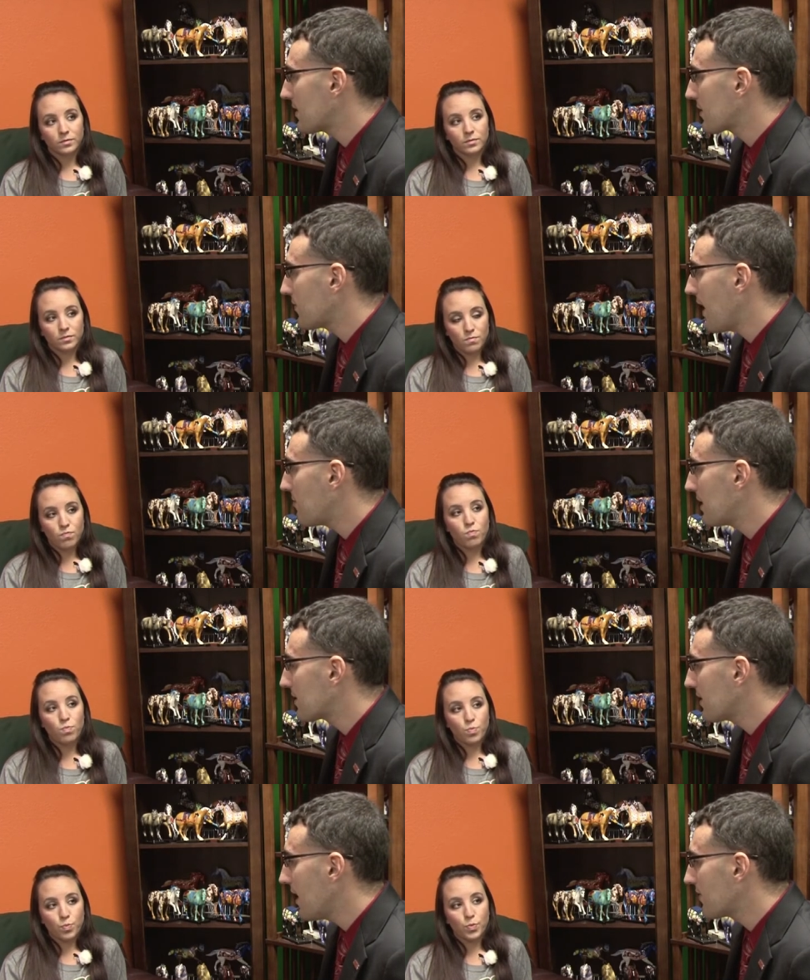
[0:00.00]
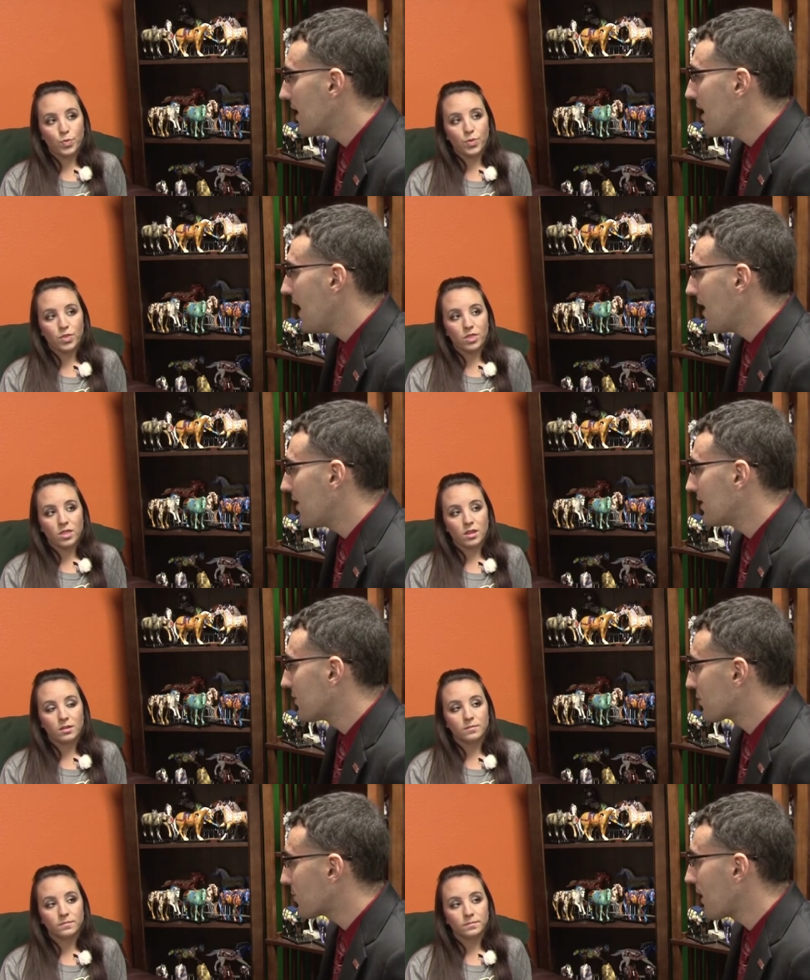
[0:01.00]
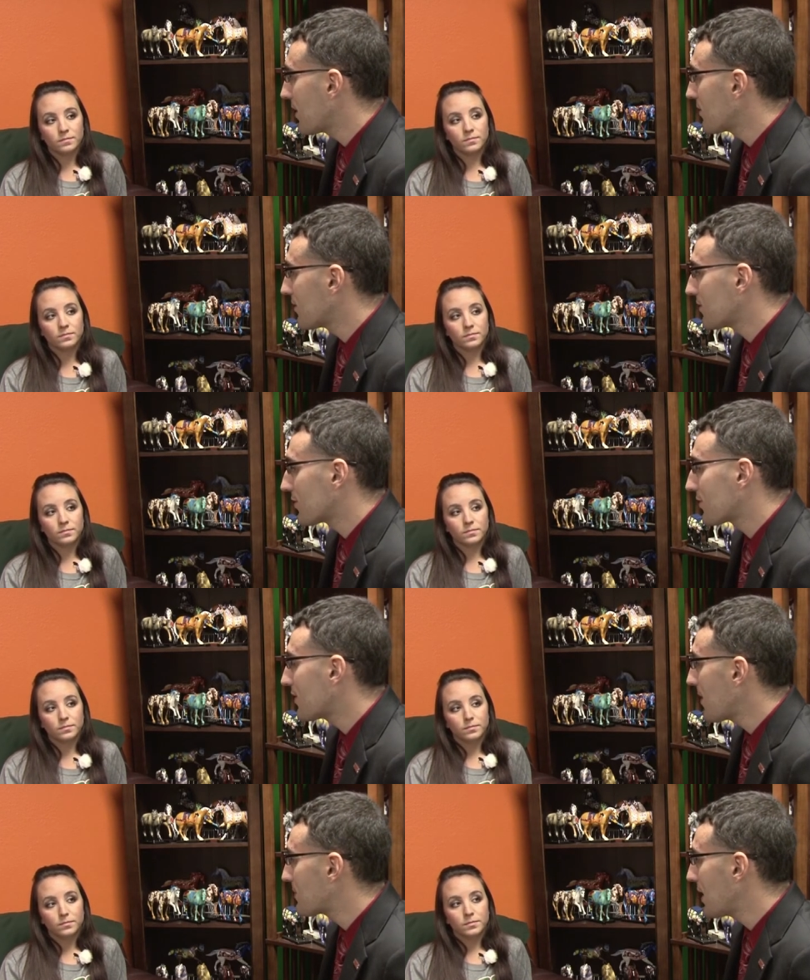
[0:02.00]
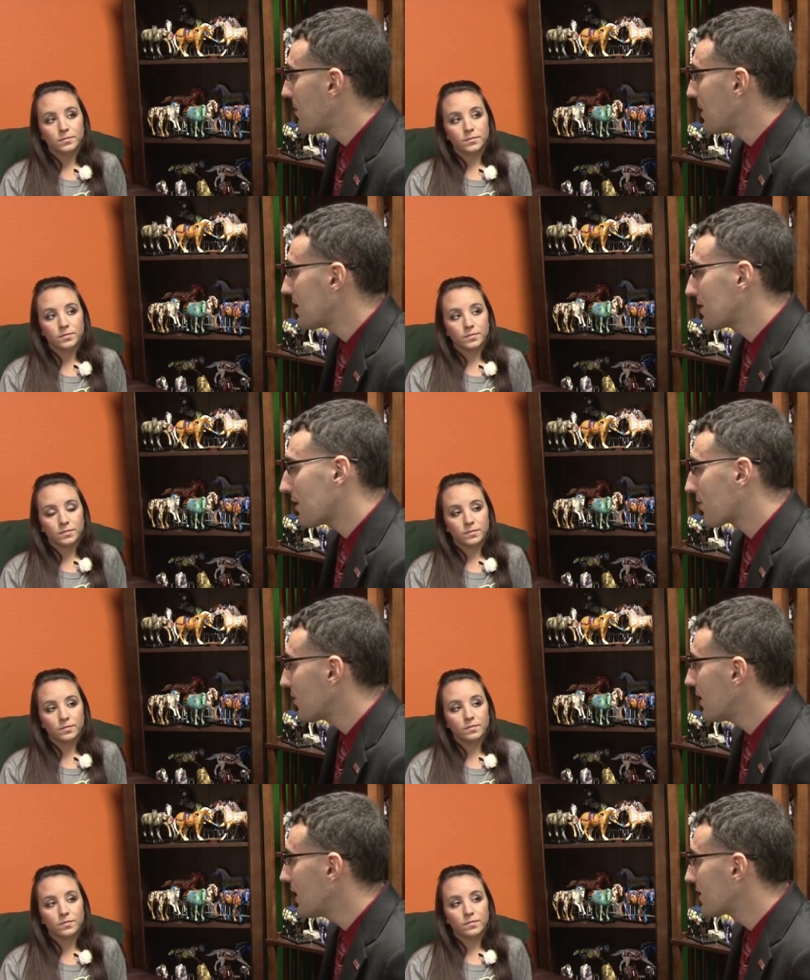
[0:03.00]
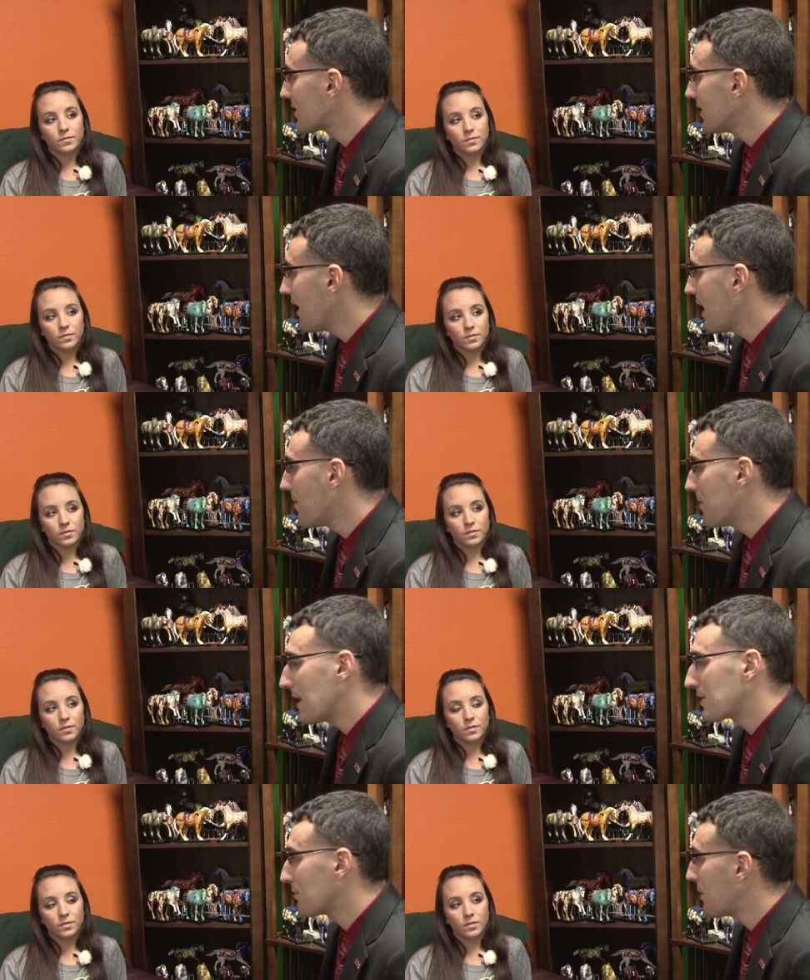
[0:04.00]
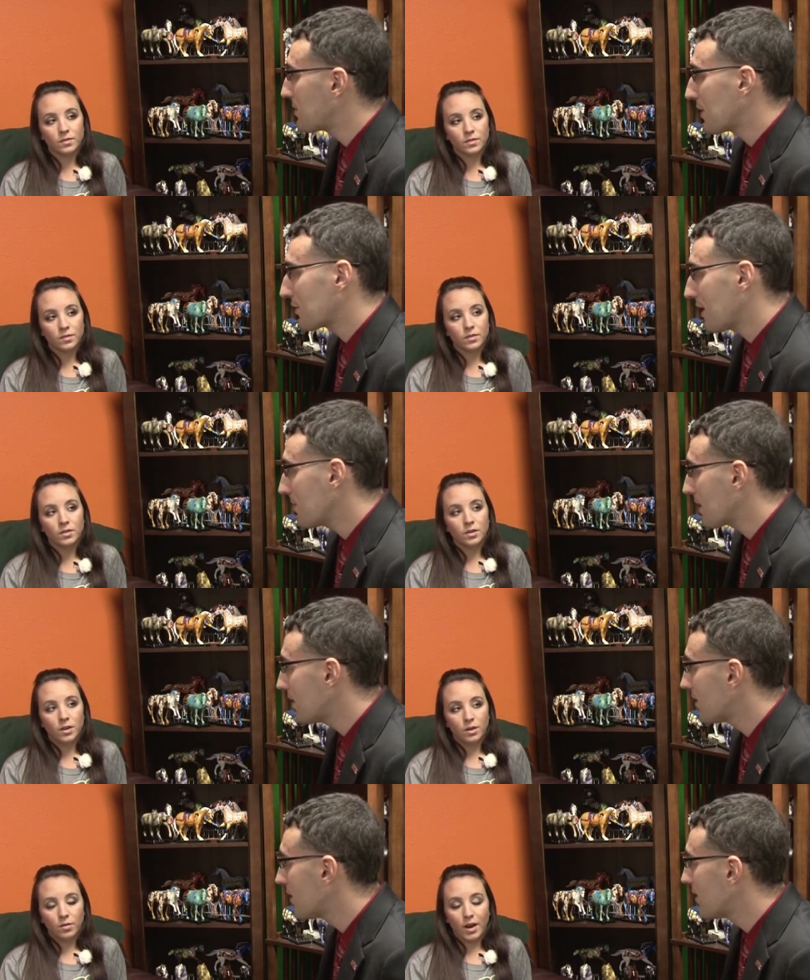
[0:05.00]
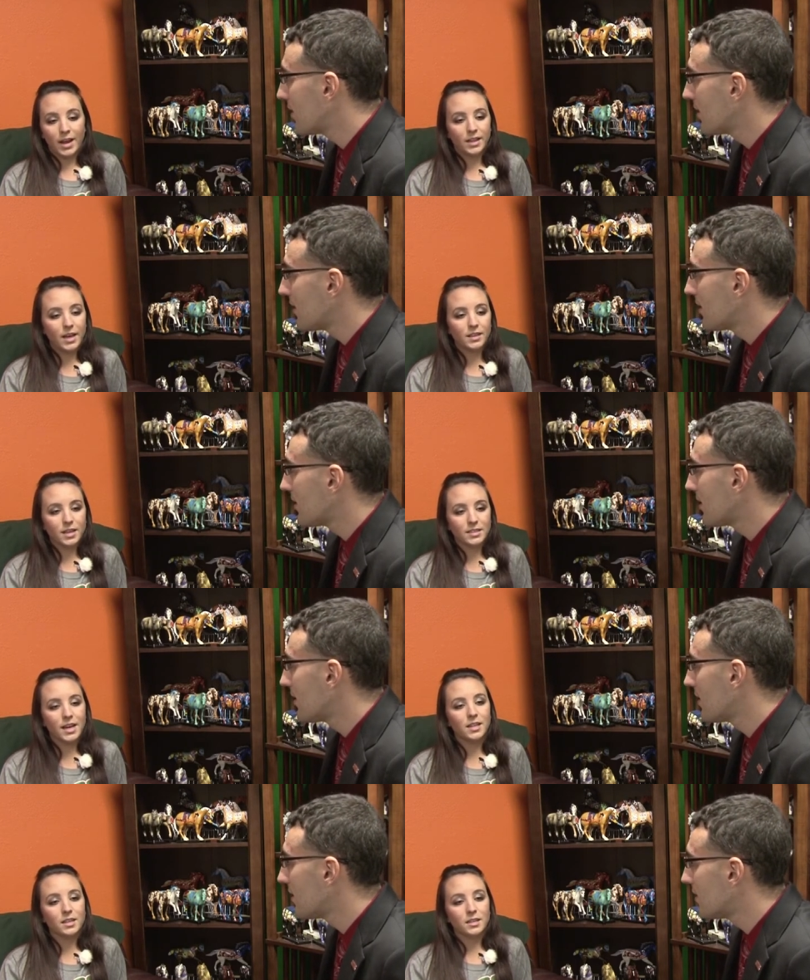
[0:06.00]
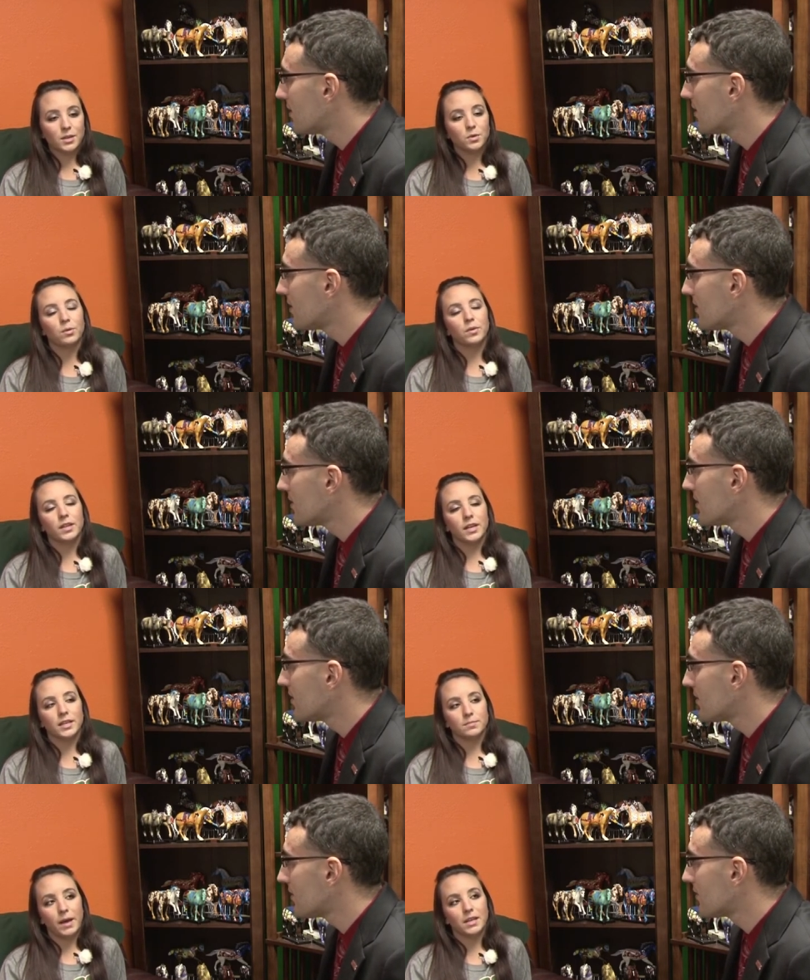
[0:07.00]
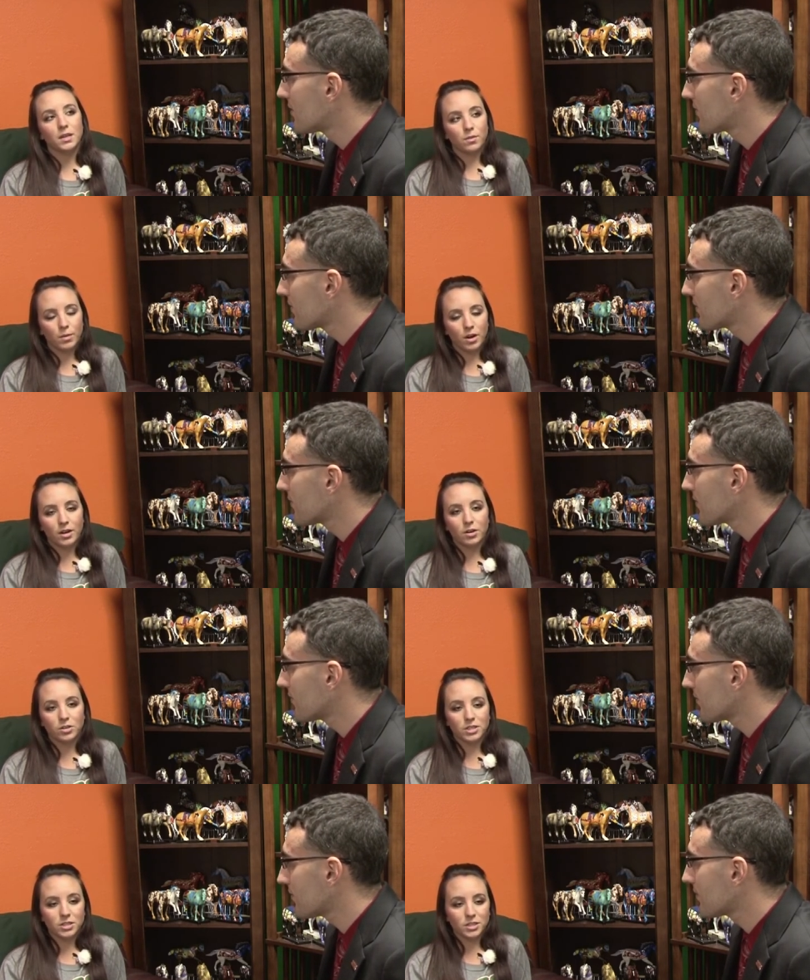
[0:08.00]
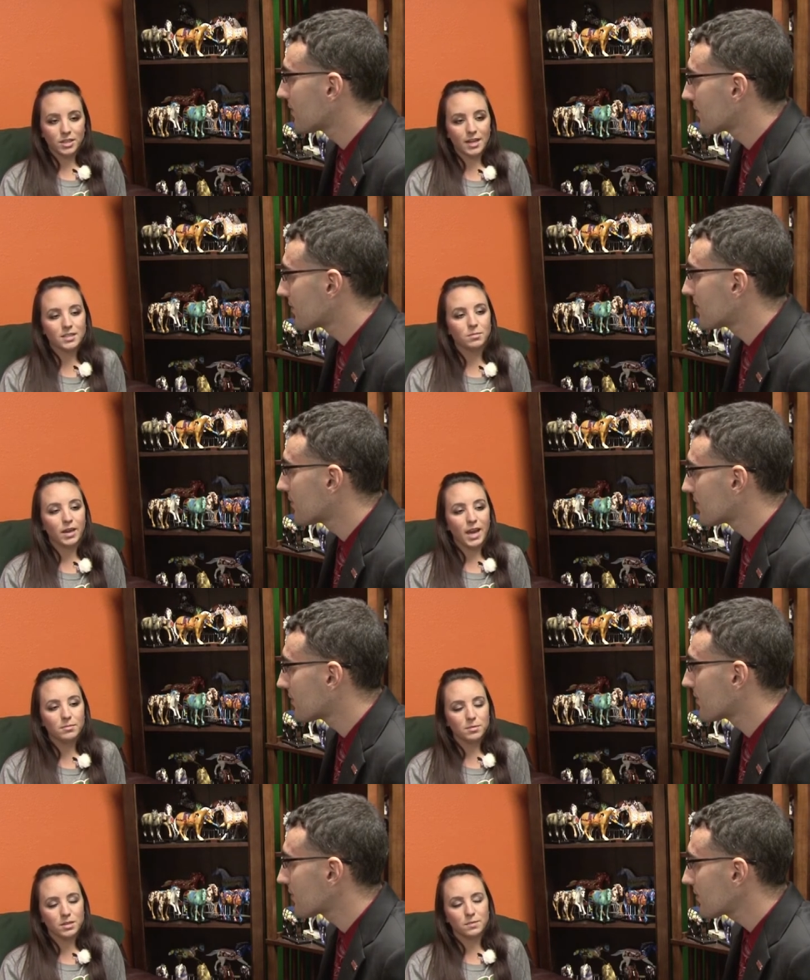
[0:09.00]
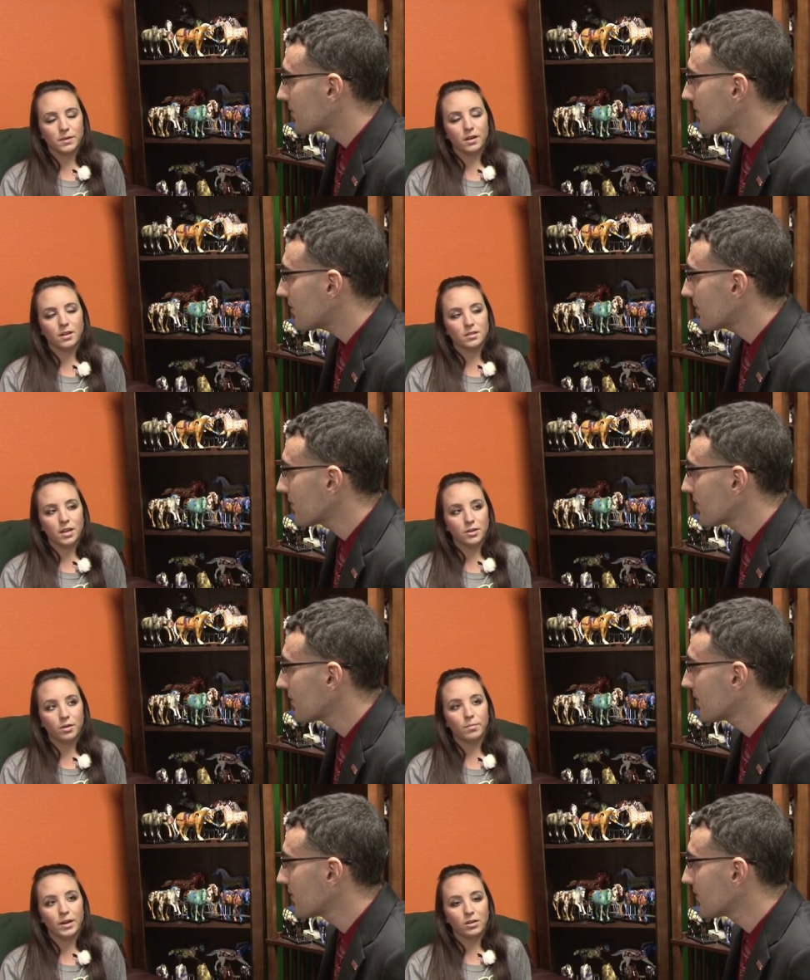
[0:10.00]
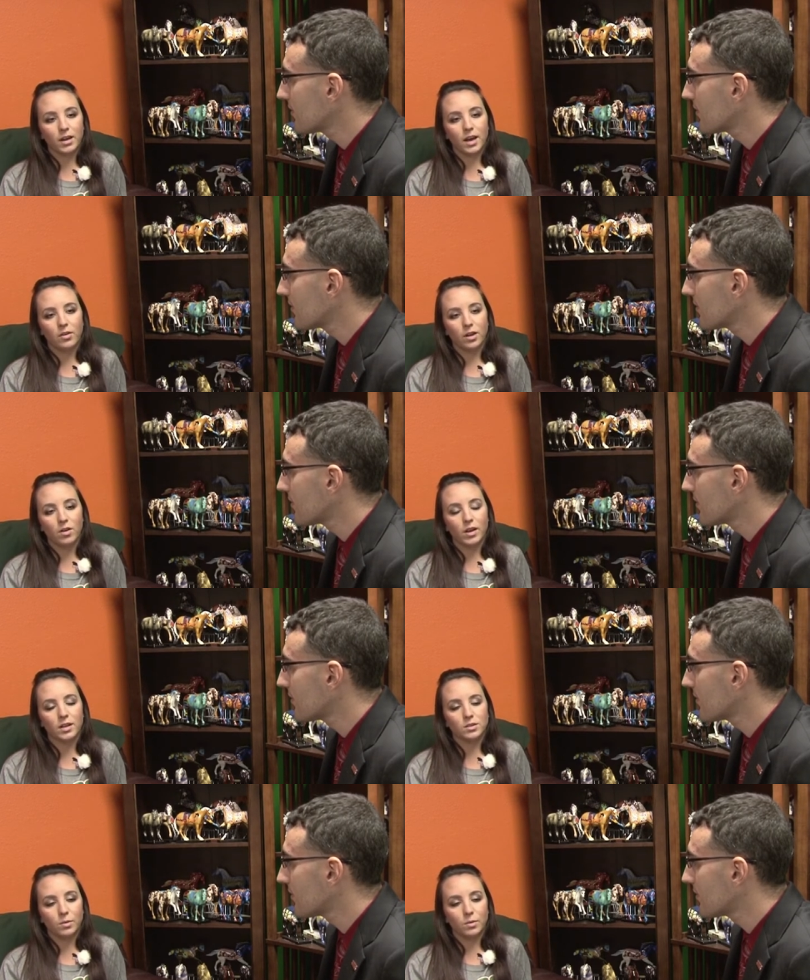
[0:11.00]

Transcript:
Speaker 1: six, five minutes left, and then Swain just steps up, hits the three, hits the layup, and makes a one-possession game again.
Speaker 2: Right, and that that's kind of the, that's what we're really expecting from her. You know, she she's gotten some games, some experience under her belt now, and going into